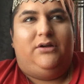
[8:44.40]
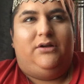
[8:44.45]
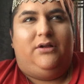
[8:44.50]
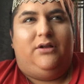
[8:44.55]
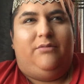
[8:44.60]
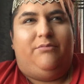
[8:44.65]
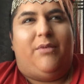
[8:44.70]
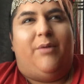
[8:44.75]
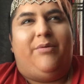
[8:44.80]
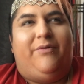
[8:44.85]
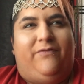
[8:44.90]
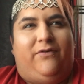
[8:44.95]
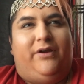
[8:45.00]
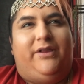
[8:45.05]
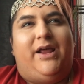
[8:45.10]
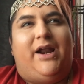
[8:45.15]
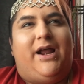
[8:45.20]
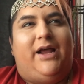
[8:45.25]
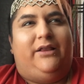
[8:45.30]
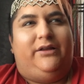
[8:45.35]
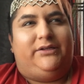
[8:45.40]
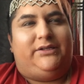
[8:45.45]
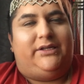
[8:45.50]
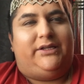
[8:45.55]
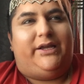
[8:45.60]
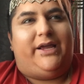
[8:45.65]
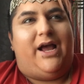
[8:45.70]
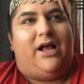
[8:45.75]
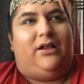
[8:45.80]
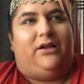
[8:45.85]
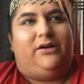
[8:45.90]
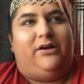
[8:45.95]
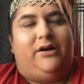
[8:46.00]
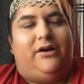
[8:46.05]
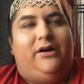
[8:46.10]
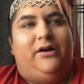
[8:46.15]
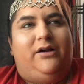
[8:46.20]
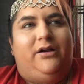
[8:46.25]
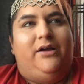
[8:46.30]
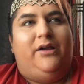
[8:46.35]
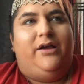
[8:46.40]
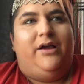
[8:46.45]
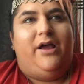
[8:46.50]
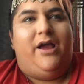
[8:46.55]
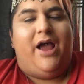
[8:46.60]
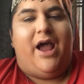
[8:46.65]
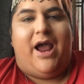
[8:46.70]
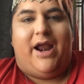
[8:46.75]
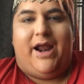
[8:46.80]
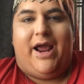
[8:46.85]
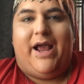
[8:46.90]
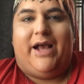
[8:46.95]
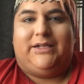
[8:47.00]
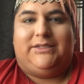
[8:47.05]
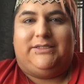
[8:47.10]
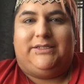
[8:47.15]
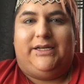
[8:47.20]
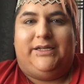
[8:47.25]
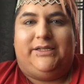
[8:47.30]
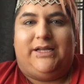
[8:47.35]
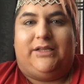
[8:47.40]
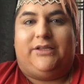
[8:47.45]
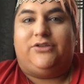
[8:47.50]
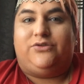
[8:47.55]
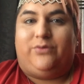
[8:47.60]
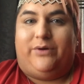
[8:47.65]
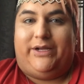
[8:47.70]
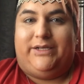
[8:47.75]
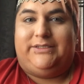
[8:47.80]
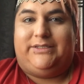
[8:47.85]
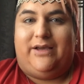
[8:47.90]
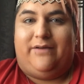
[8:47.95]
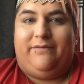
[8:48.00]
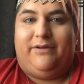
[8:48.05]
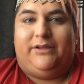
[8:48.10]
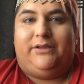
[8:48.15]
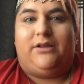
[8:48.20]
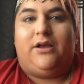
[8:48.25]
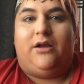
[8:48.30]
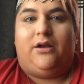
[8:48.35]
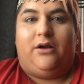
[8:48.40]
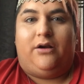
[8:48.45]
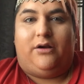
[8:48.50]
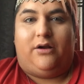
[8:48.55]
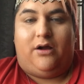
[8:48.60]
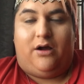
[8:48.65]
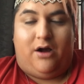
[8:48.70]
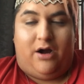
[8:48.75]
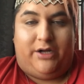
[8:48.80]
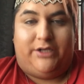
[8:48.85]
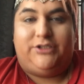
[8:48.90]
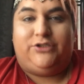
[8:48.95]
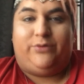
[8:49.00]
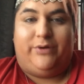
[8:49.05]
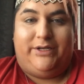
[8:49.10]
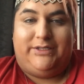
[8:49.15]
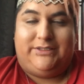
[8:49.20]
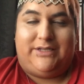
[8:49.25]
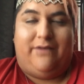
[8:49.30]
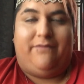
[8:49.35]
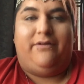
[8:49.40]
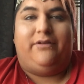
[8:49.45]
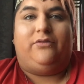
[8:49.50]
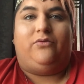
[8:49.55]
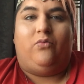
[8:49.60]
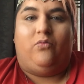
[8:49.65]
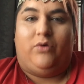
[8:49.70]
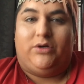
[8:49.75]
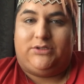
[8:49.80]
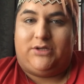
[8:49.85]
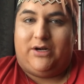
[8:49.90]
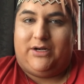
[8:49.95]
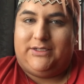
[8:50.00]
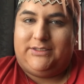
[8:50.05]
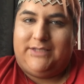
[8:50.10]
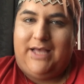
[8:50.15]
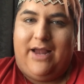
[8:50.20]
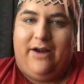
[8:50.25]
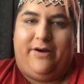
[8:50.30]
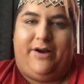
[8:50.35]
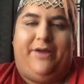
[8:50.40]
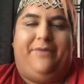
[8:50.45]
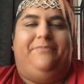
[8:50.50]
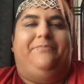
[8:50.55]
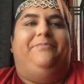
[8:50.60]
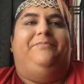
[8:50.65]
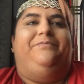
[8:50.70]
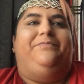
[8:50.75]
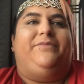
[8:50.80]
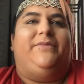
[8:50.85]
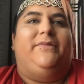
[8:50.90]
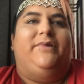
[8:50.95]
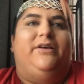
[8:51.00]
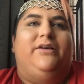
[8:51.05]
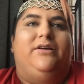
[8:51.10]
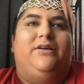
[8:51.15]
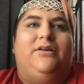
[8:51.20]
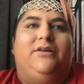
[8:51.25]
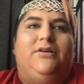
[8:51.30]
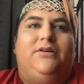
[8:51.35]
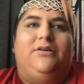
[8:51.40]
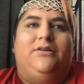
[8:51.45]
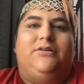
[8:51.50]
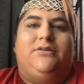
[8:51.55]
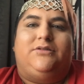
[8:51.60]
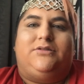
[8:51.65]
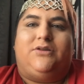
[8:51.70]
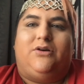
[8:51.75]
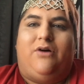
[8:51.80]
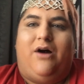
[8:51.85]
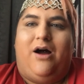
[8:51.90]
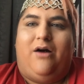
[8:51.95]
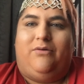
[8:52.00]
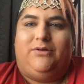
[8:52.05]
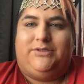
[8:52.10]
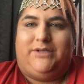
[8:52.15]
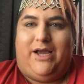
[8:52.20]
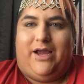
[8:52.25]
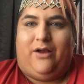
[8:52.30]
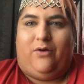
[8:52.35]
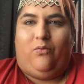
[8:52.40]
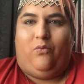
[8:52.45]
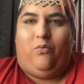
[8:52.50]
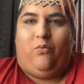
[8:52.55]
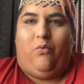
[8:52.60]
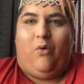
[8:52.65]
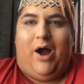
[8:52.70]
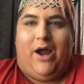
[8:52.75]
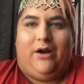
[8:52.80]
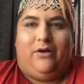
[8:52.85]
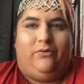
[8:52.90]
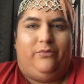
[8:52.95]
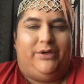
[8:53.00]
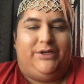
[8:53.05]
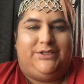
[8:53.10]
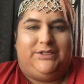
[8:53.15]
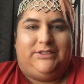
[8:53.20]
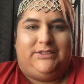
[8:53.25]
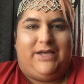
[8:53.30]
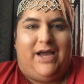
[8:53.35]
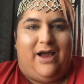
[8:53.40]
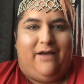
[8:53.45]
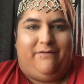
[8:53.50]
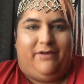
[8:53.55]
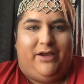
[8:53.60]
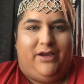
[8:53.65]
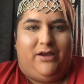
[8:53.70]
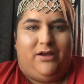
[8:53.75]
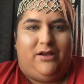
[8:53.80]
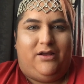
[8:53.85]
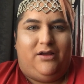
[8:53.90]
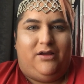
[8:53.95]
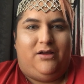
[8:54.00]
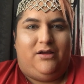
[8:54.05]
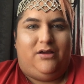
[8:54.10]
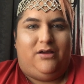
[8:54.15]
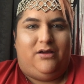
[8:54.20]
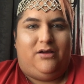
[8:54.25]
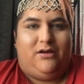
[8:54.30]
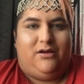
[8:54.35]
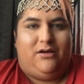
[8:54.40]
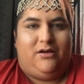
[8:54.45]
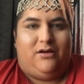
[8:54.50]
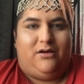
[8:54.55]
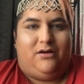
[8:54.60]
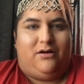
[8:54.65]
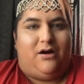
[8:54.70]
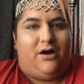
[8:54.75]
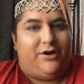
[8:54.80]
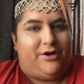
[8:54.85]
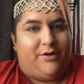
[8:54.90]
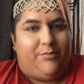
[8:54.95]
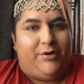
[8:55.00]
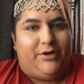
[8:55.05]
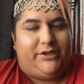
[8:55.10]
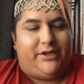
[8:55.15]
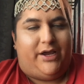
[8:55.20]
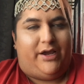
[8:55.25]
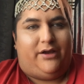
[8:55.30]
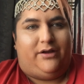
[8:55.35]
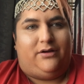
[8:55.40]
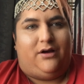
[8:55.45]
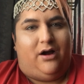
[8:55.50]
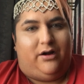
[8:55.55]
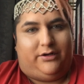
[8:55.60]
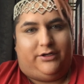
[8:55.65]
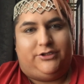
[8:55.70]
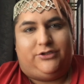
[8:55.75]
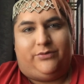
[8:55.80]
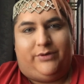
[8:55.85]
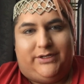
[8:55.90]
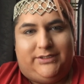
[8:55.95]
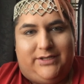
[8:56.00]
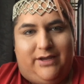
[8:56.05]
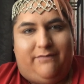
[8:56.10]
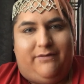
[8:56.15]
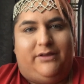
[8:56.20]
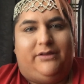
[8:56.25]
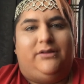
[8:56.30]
But before that, I looked at the calendar, and I had seen that the 27th, her August 27th was on a Saturday. So I was like, why don't we just have it on your birthday, August 27th?